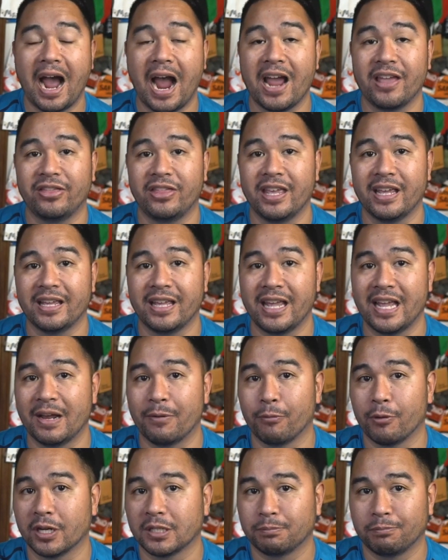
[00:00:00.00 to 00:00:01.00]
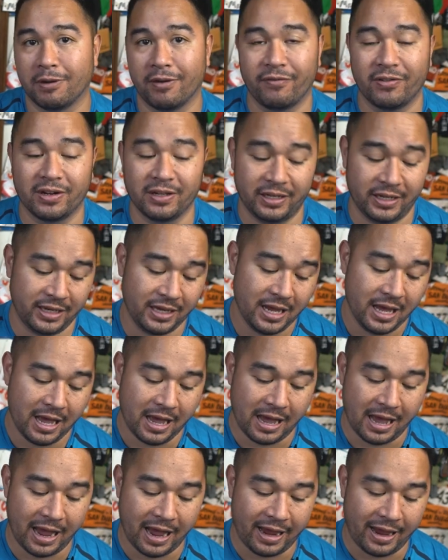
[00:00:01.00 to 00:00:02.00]
I think it works perfectly.
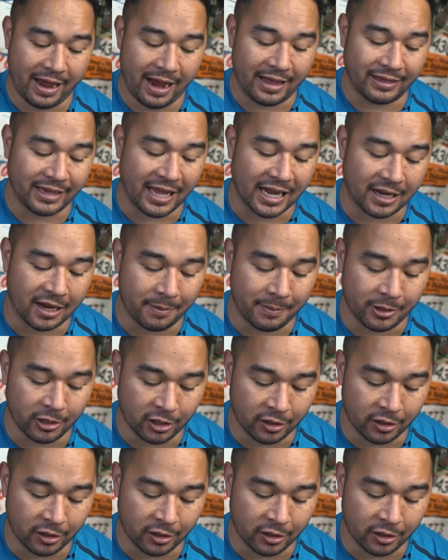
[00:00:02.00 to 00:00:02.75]
I like all my